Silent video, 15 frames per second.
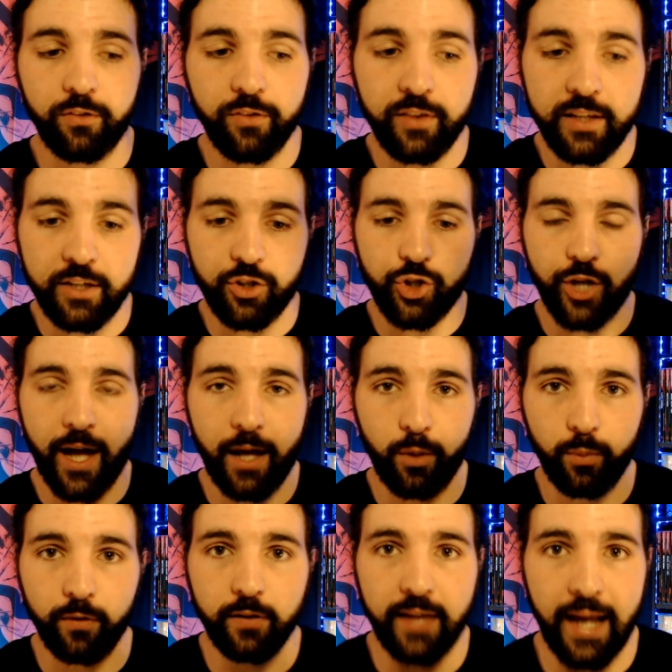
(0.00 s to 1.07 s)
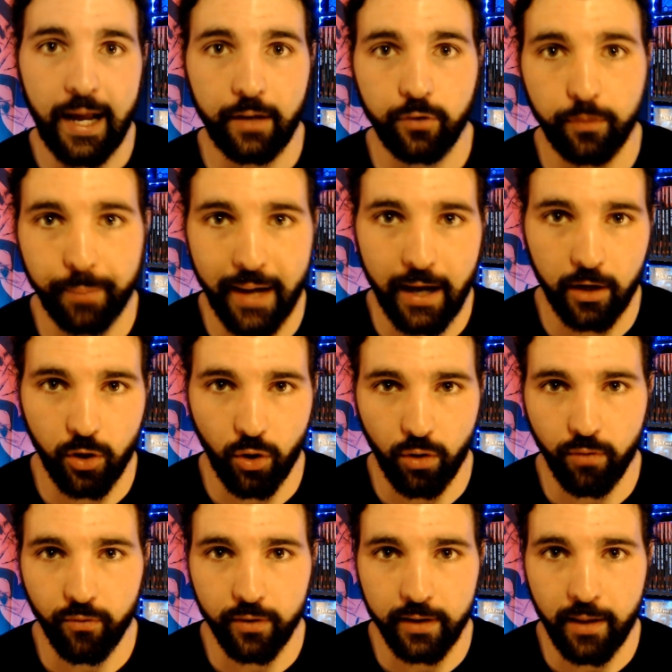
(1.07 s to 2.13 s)
the shadow is cast back
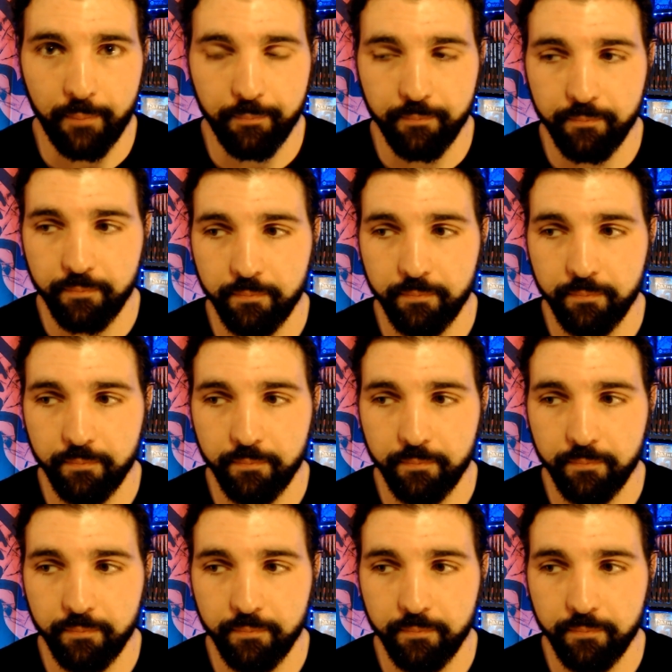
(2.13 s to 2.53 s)
over them.